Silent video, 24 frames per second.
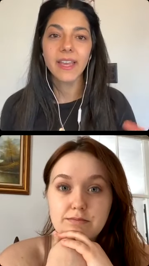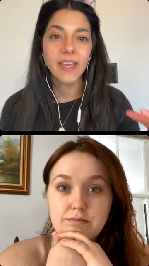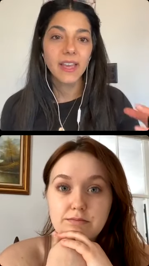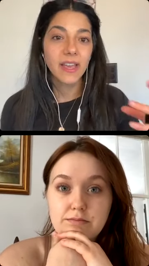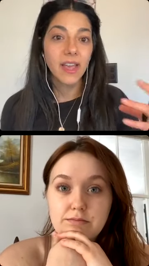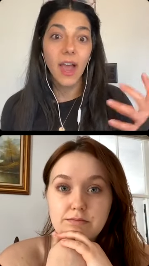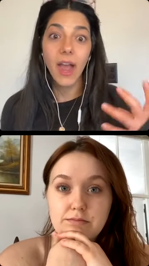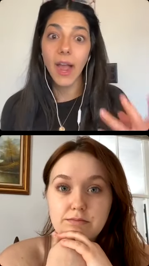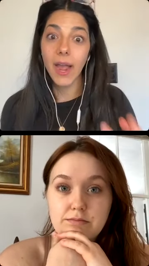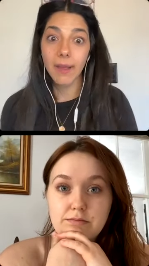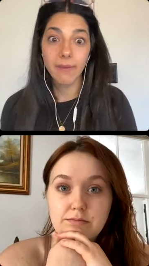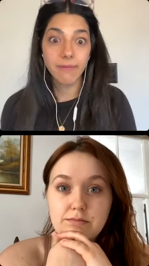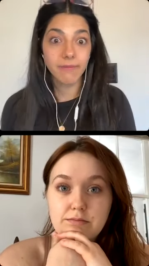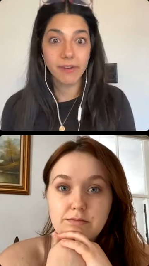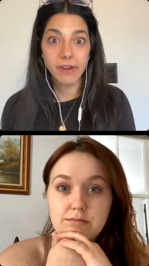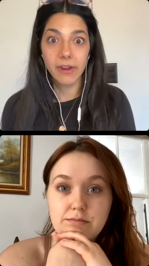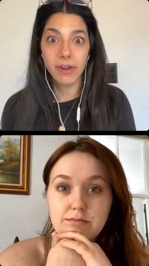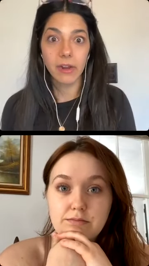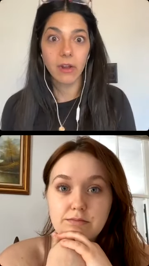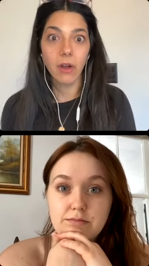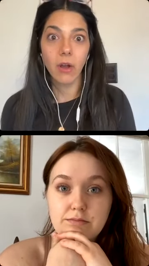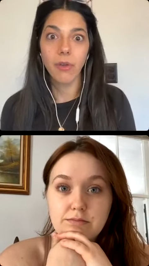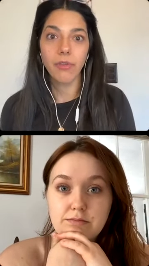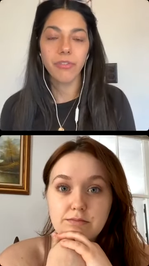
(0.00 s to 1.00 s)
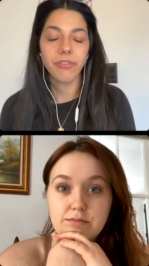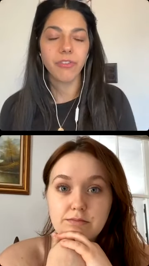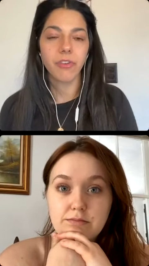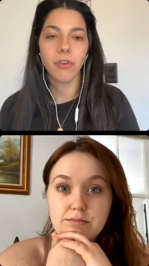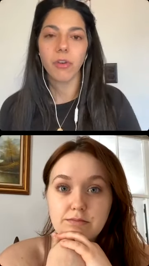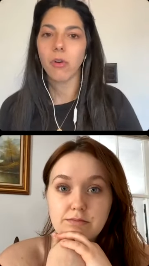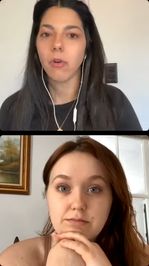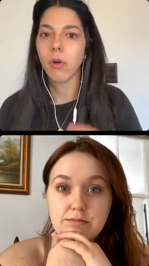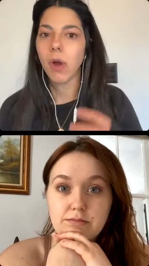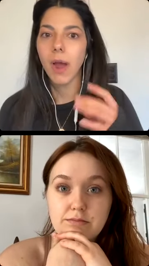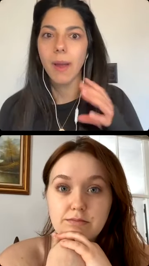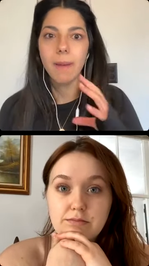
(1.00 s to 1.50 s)
Speaker 1: I'm very also,
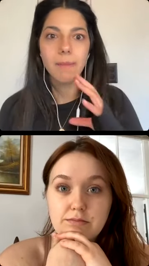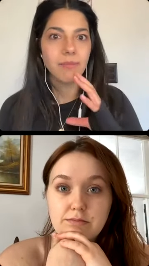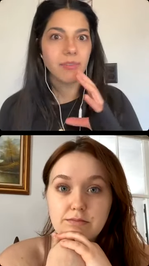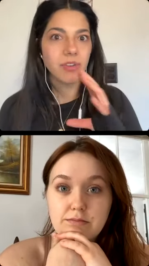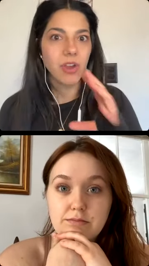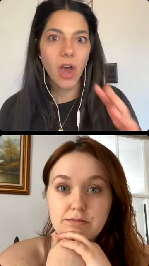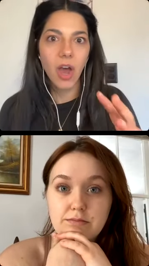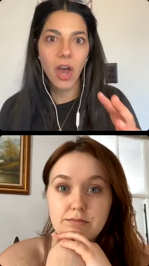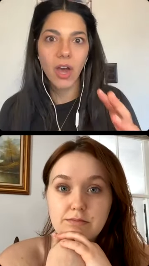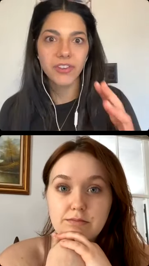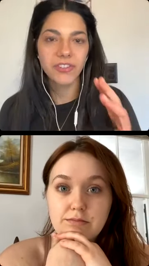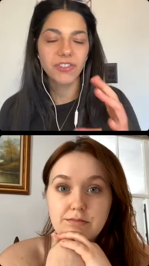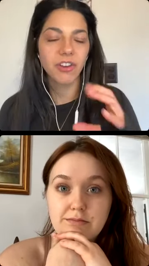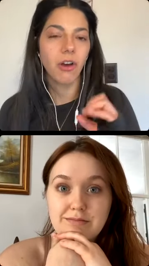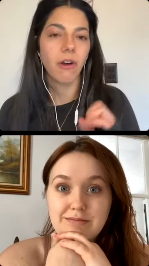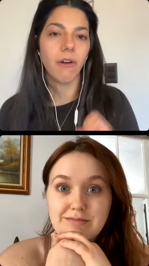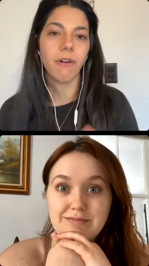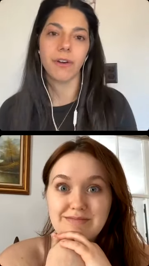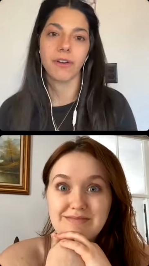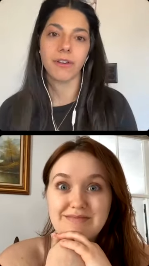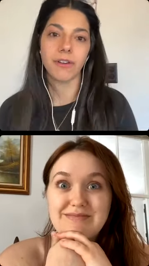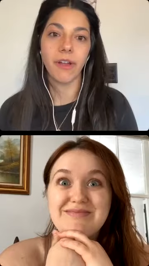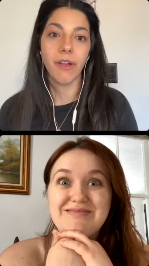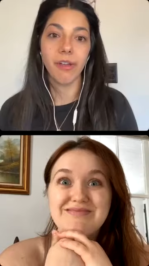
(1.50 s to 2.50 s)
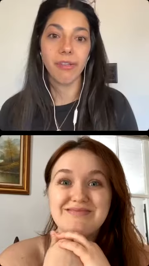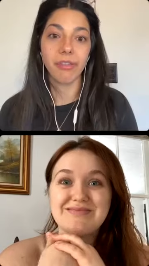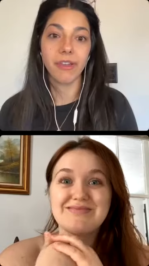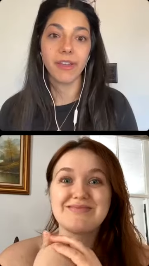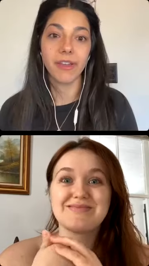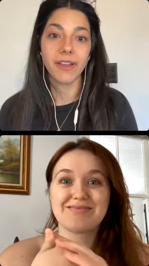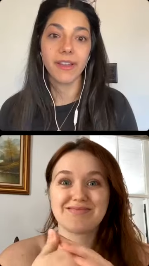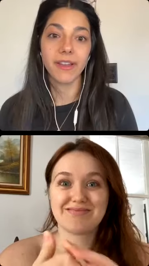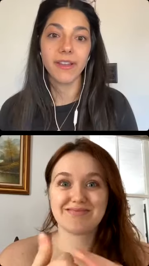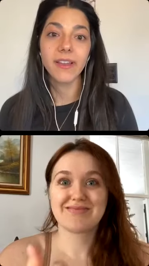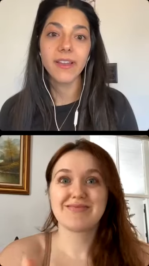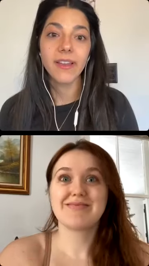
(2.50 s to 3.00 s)
I'm not all or
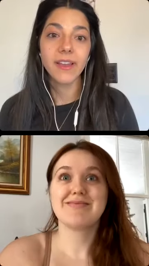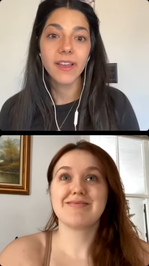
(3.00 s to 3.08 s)
nothing.